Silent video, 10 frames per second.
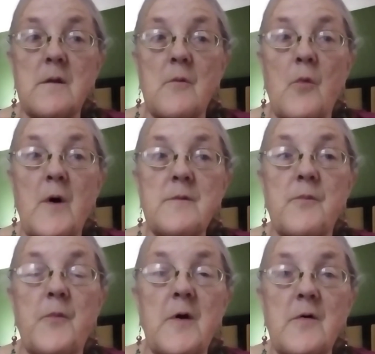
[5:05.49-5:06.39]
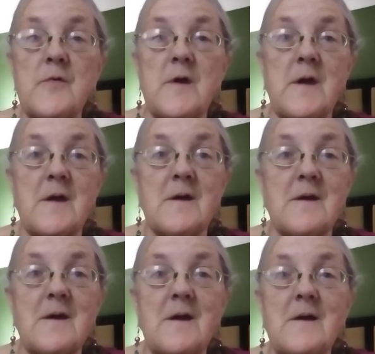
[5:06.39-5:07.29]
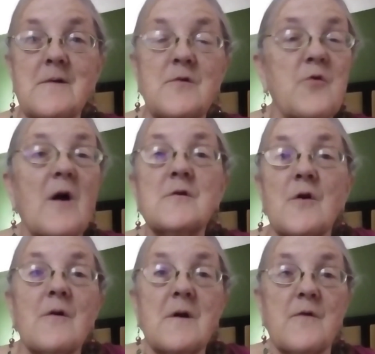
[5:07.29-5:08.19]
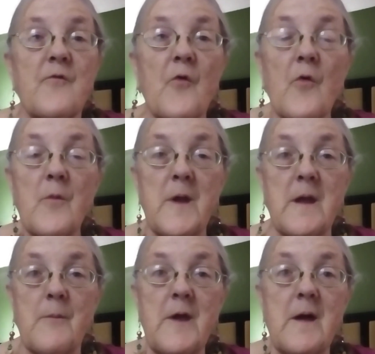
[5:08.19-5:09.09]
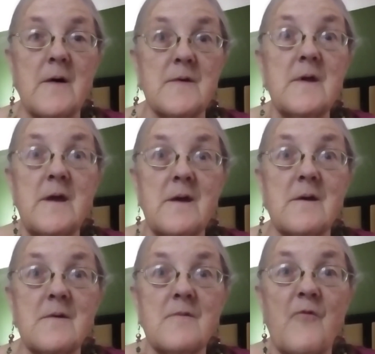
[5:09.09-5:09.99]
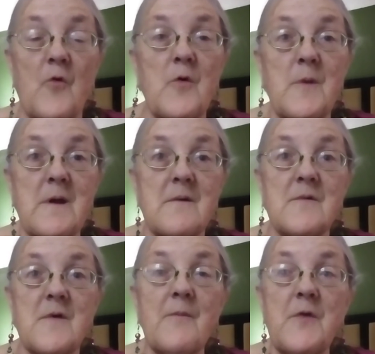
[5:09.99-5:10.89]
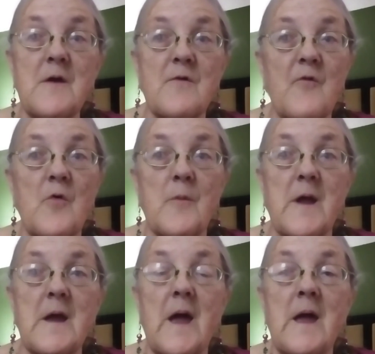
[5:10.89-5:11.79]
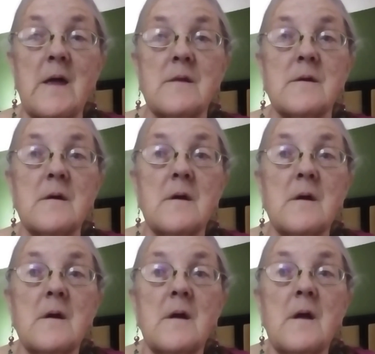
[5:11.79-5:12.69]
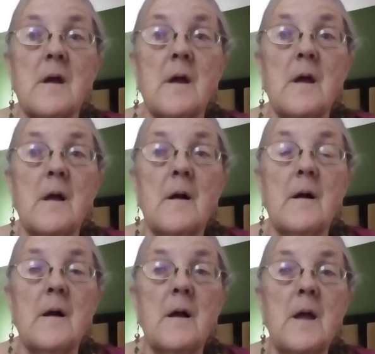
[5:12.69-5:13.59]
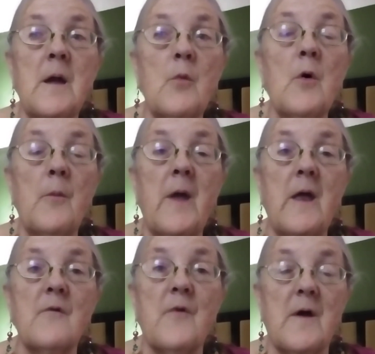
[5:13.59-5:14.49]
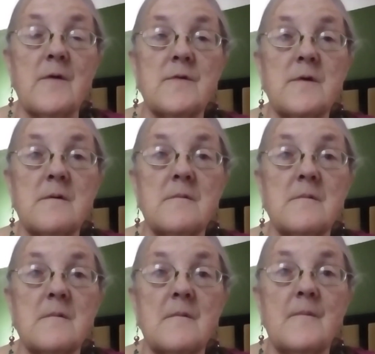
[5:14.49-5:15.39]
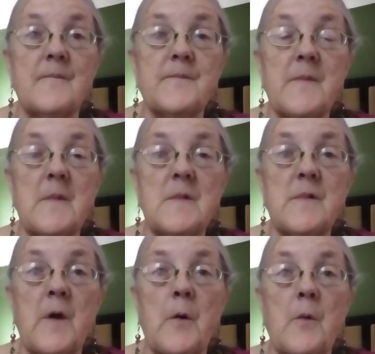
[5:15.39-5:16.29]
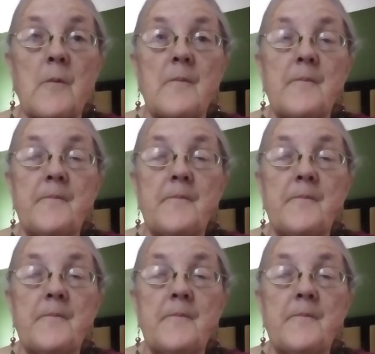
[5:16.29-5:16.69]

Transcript: what building structure is forming, because it is forming, something's forming, and it will manifest. So